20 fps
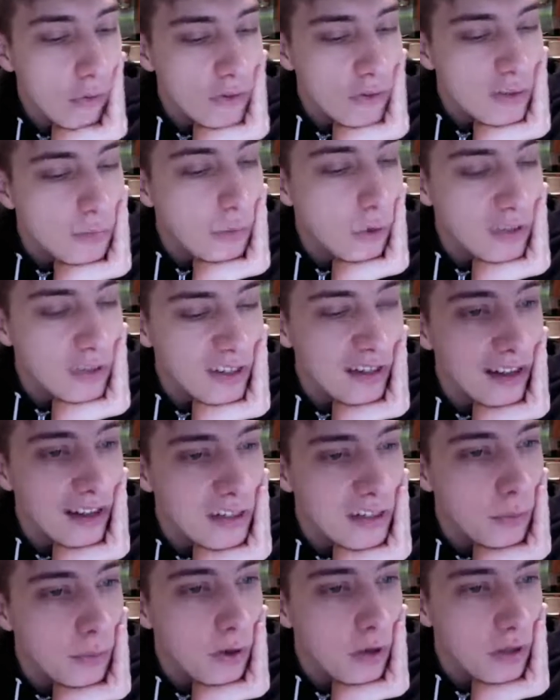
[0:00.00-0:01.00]
Sporting
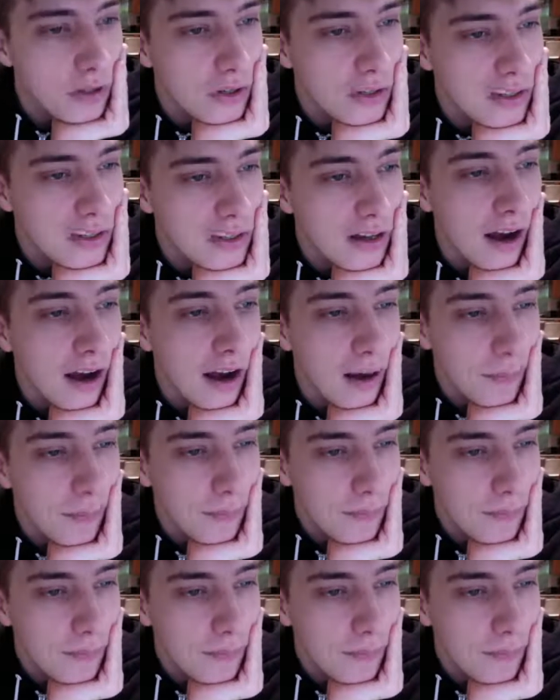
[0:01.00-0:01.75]
Lisbon star.